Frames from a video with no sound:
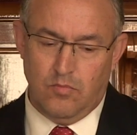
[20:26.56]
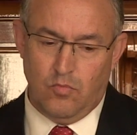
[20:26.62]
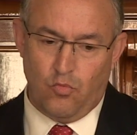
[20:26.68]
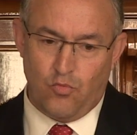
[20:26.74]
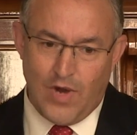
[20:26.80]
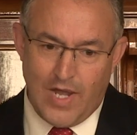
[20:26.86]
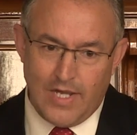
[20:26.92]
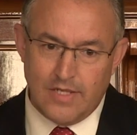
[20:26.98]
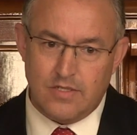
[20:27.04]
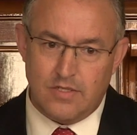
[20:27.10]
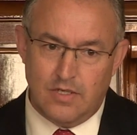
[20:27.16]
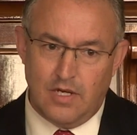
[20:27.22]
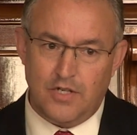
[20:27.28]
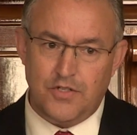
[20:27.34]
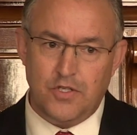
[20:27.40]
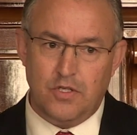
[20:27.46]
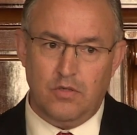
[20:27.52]
write an
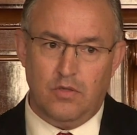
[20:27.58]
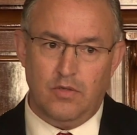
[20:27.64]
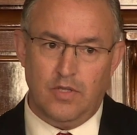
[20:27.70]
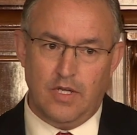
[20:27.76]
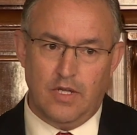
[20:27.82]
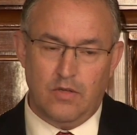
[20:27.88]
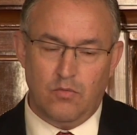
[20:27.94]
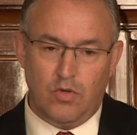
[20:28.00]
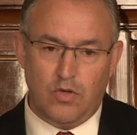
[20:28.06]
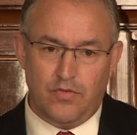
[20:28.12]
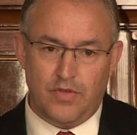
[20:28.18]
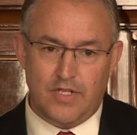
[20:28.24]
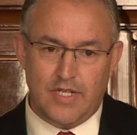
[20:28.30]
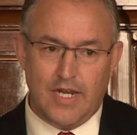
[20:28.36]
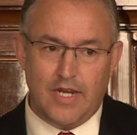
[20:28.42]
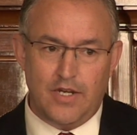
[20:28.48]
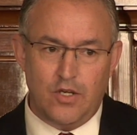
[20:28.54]
article in one of the
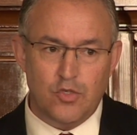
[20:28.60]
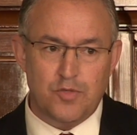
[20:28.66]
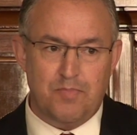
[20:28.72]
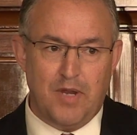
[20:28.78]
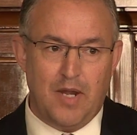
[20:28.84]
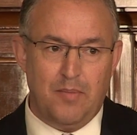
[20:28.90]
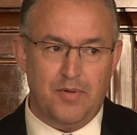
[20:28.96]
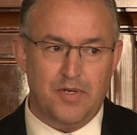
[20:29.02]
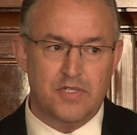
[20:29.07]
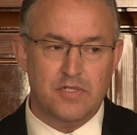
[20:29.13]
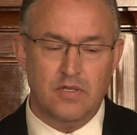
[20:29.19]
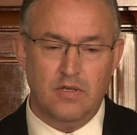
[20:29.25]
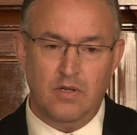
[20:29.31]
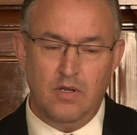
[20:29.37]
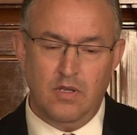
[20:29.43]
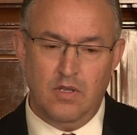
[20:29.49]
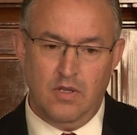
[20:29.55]
daily newspapers
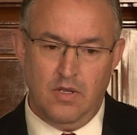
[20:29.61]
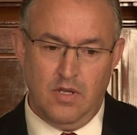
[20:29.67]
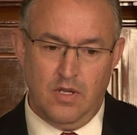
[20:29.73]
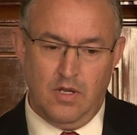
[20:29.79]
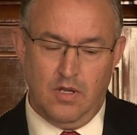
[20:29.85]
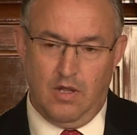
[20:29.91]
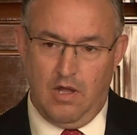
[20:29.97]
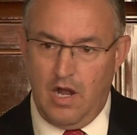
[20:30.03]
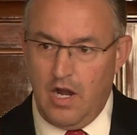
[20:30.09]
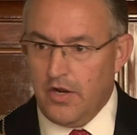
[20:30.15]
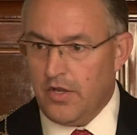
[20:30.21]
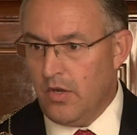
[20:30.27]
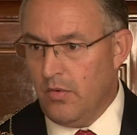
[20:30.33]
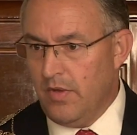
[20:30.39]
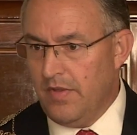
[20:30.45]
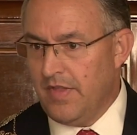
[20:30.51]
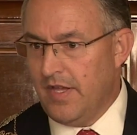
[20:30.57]

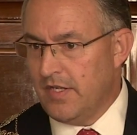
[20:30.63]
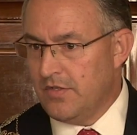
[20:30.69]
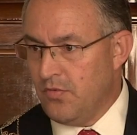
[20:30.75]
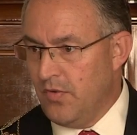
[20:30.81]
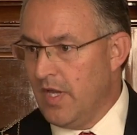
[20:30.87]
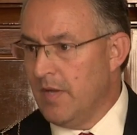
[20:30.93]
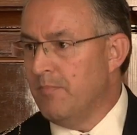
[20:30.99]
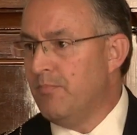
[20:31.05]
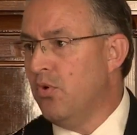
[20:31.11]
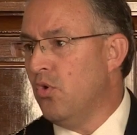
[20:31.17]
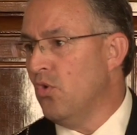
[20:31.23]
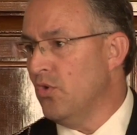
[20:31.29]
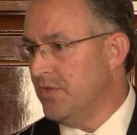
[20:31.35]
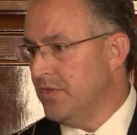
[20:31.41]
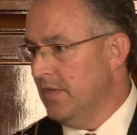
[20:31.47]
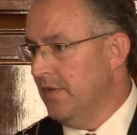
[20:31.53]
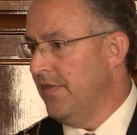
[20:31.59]
arguing that it's really
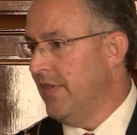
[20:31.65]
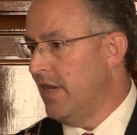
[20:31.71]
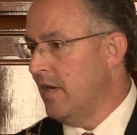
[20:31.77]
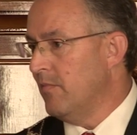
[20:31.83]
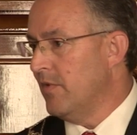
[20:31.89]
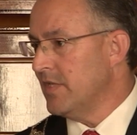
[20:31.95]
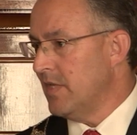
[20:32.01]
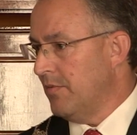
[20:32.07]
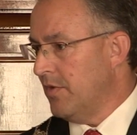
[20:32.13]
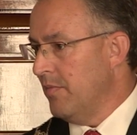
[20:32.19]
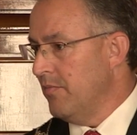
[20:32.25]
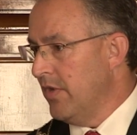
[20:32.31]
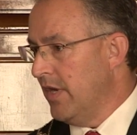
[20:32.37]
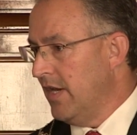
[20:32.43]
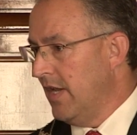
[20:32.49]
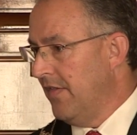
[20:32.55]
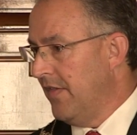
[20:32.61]
important that the Muslim
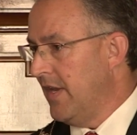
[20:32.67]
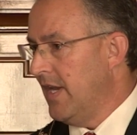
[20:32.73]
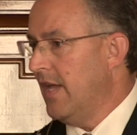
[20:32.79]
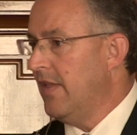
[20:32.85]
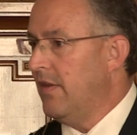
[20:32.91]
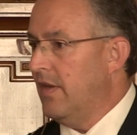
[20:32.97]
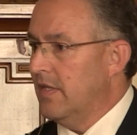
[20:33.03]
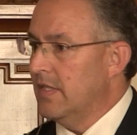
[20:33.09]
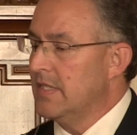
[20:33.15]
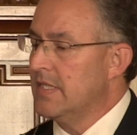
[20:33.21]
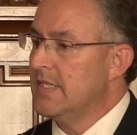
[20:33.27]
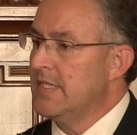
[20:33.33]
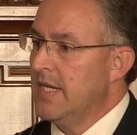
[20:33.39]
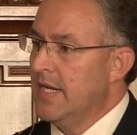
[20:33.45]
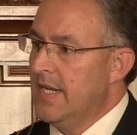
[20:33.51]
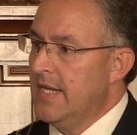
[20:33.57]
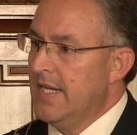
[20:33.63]
community in the
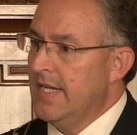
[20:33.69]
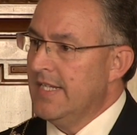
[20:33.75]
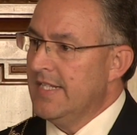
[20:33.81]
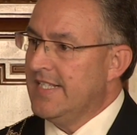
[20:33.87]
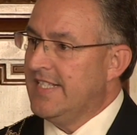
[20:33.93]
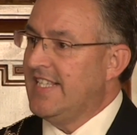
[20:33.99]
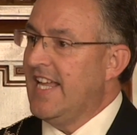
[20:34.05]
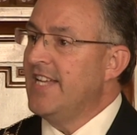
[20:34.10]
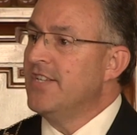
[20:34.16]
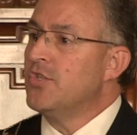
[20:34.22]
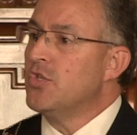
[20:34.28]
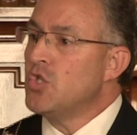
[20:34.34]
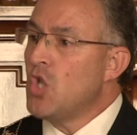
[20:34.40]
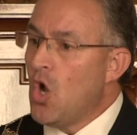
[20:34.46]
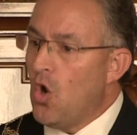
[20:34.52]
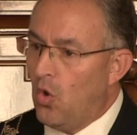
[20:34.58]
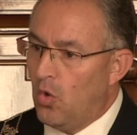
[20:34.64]
Netherlands says
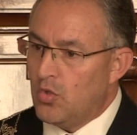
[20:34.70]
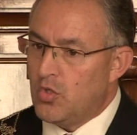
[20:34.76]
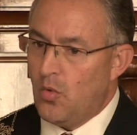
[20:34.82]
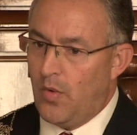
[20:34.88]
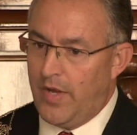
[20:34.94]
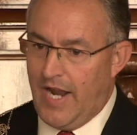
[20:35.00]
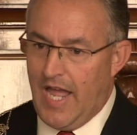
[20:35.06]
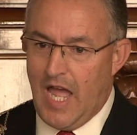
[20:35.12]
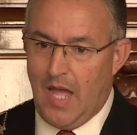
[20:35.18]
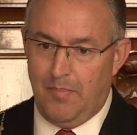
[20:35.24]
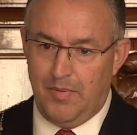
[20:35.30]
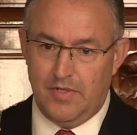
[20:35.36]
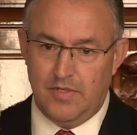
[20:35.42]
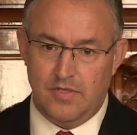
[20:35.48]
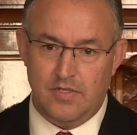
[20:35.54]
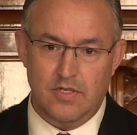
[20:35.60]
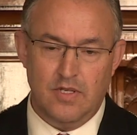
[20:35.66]
no to what
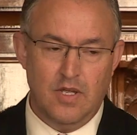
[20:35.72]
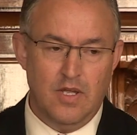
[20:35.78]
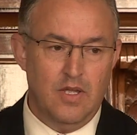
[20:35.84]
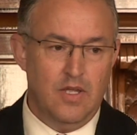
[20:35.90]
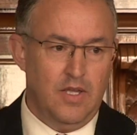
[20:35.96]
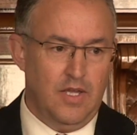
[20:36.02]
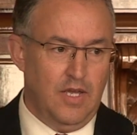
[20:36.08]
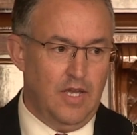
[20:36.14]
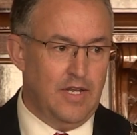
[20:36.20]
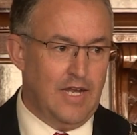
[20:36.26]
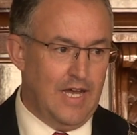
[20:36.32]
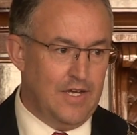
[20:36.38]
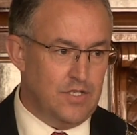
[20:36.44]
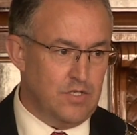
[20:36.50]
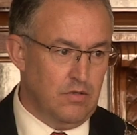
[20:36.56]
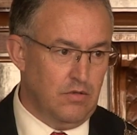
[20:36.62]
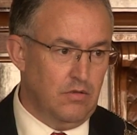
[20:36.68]
happens in
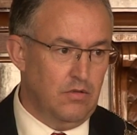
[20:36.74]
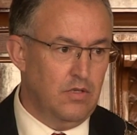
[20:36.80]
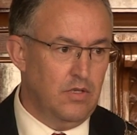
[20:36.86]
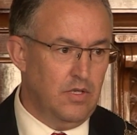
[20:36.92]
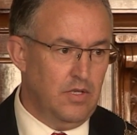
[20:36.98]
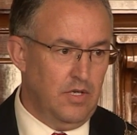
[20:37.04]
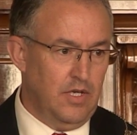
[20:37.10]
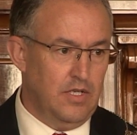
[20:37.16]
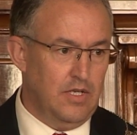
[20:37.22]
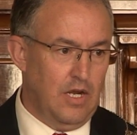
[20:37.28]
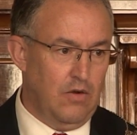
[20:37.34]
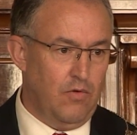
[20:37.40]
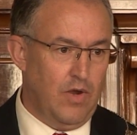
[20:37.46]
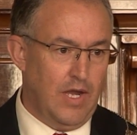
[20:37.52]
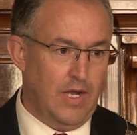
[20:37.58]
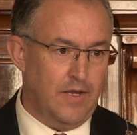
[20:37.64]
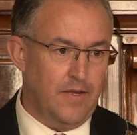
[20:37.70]
ISIL in
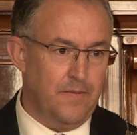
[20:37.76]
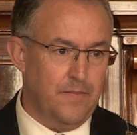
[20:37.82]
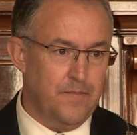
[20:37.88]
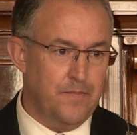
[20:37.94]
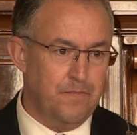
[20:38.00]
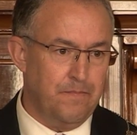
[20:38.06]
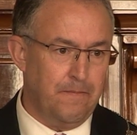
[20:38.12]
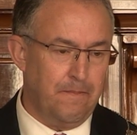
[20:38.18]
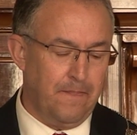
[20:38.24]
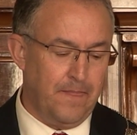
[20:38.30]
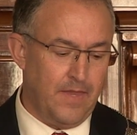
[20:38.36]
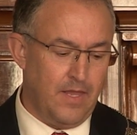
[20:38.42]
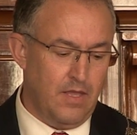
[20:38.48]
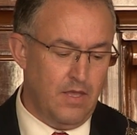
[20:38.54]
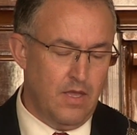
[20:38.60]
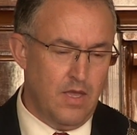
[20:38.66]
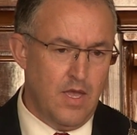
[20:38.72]
Iraq.
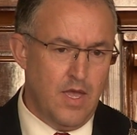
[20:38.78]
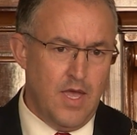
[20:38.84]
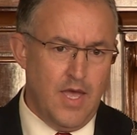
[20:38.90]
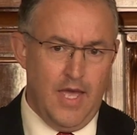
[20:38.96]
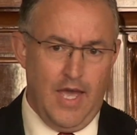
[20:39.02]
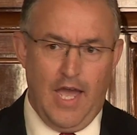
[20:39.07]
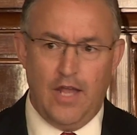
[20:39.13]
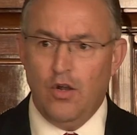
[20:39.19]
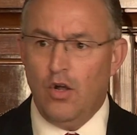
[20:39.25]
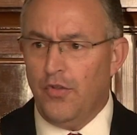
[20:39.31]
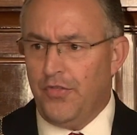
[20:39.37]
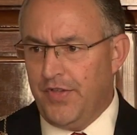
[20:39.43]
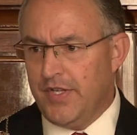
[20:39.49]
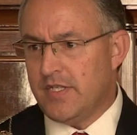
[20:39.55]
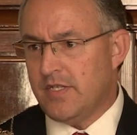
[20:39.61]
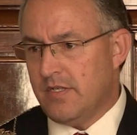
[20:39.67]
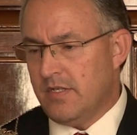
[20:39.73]
And all
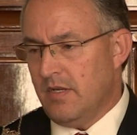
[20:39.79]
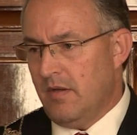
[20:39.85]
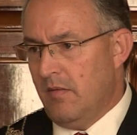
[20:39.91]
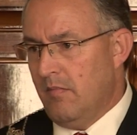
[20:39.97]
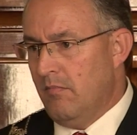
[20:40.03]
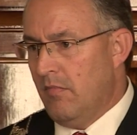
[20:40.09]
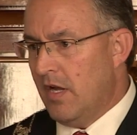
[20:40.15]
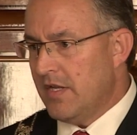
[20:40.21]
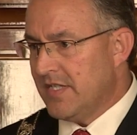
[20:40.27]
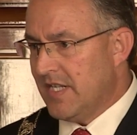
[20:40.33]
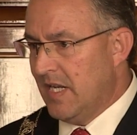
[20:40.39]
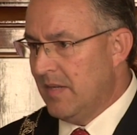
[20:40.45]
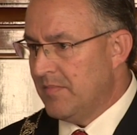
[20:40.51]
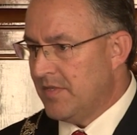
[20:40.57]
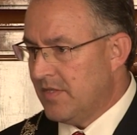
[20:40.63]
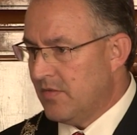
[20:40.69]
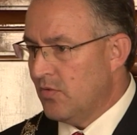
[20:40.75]
these
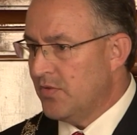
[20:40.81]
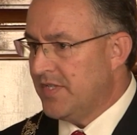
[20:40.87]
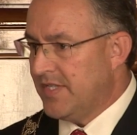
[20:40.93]
Muslims who